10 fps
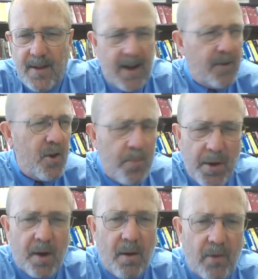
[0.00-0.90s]
How do you put
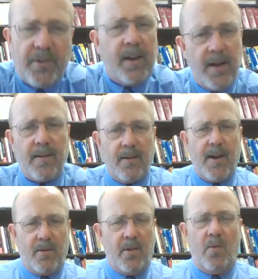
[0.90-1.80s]
it all together?
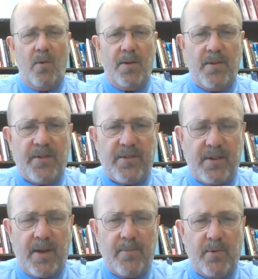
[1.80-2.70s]
How do you
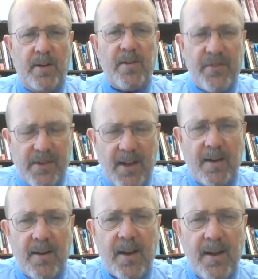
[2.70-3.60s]
come to an
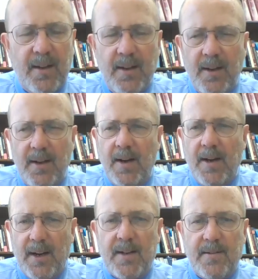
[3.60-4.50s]
understanding
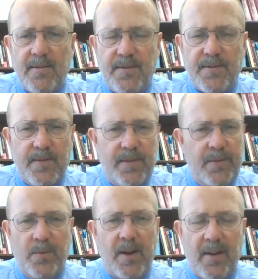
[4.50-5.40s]
of
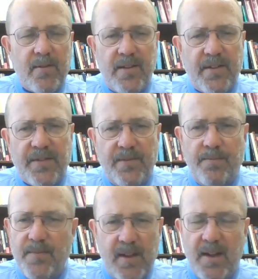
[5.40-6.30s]
whatever this
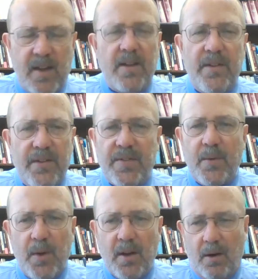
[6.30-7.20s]
is that
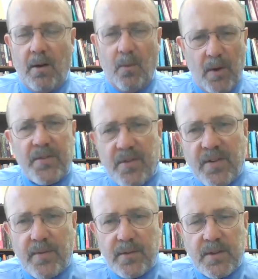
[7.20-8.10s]
we call Western
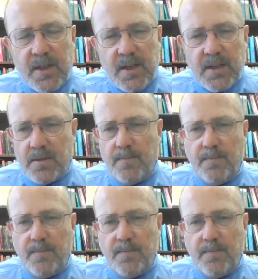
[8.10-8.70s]
civilization?